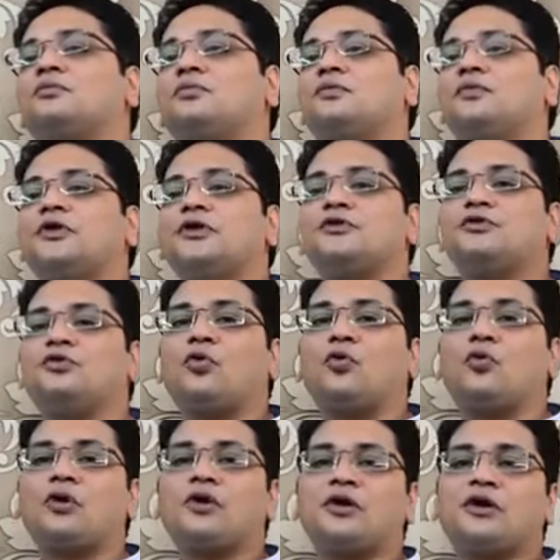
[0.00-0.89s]
There is no
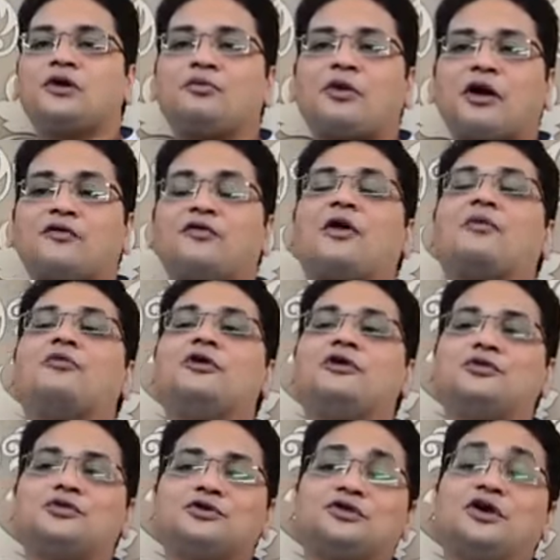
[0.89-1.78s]
one in my family who
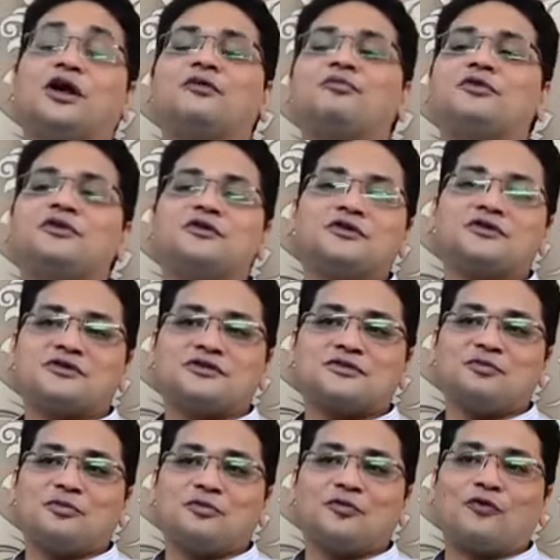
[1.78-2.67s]
has done business
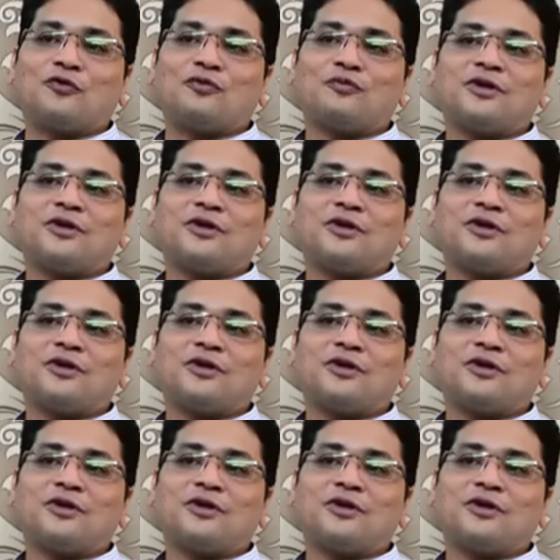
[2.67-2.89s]
before me.